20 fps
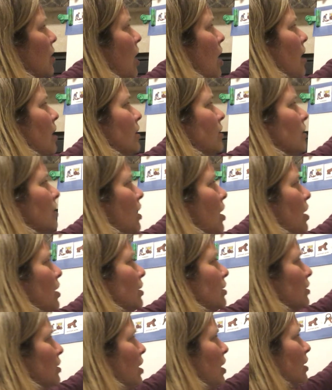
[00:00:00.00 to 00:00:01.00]
night, good
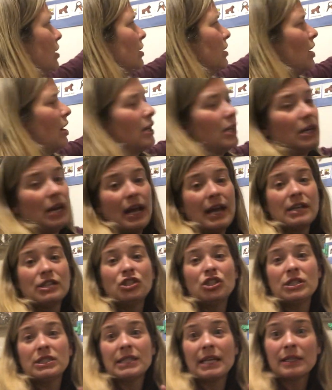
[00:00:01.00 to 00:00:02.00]
night, good night, good night, good night." And
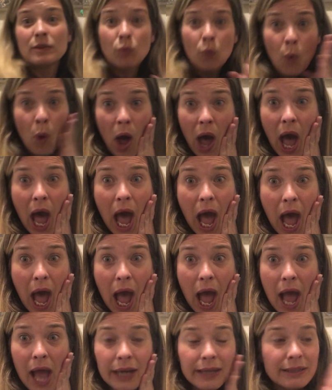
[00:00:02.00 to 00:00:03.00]
she says,
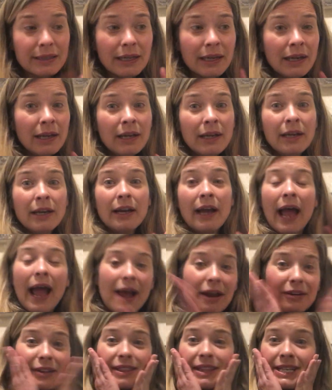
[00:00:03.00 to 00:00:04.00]
"What?
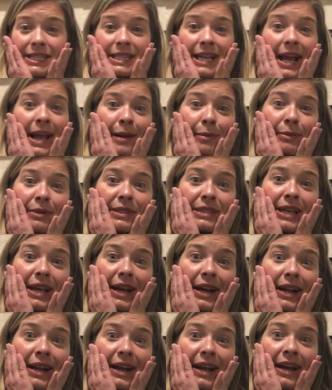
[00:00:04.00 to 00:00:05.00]
How did these animals
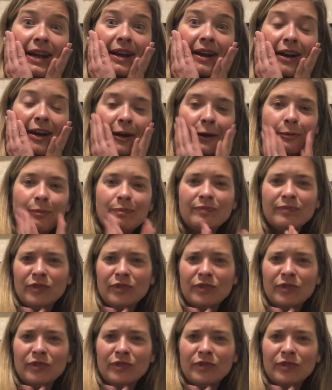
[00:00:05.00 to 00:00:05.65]
get in here?